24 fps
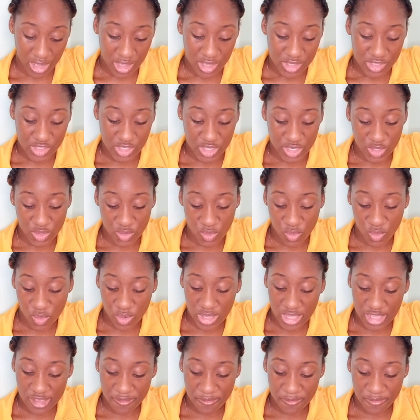So, you know,
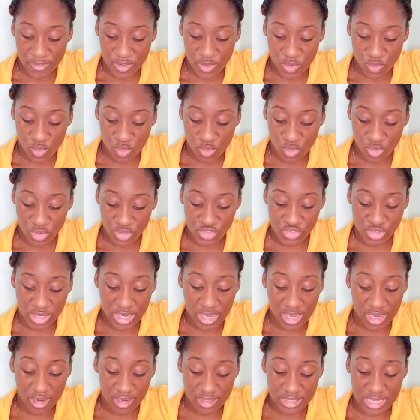if you drink
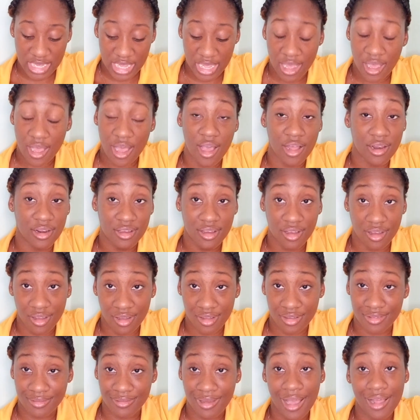a lot of
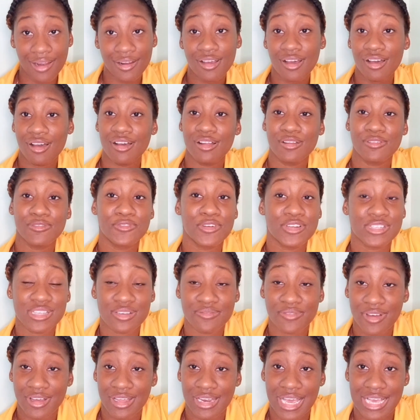alcohol, first of
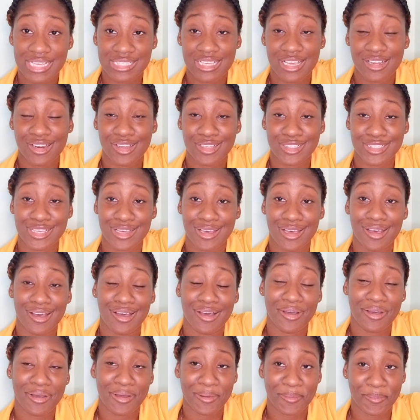all, has a lot
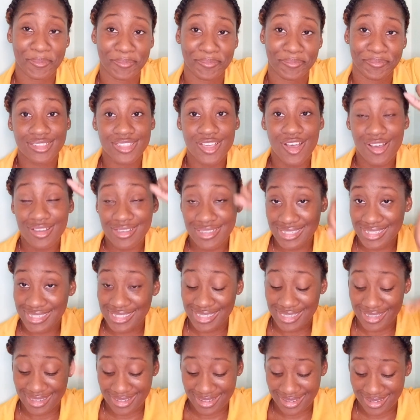of
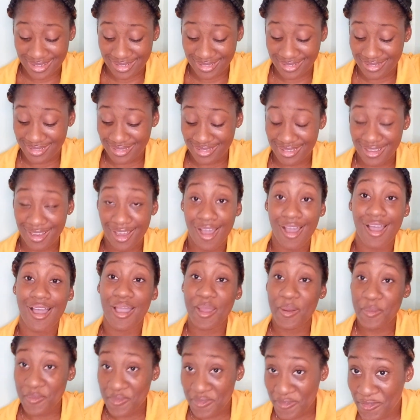toxic,
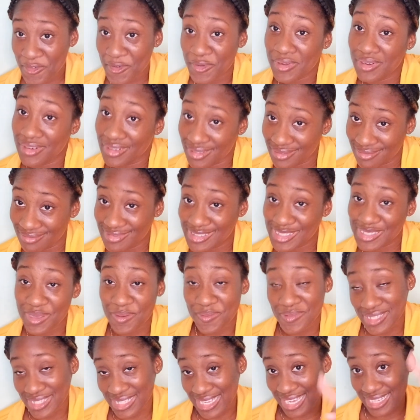harmful
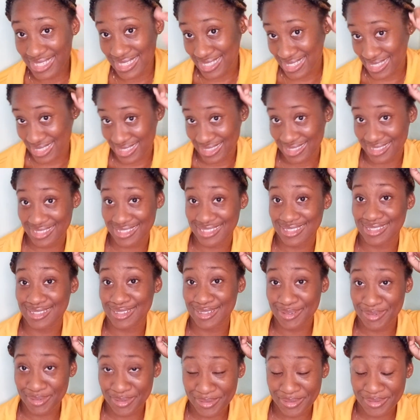substances,
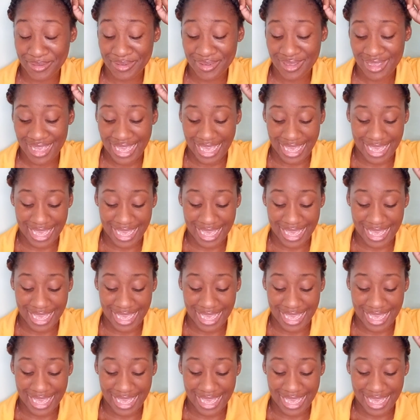you know,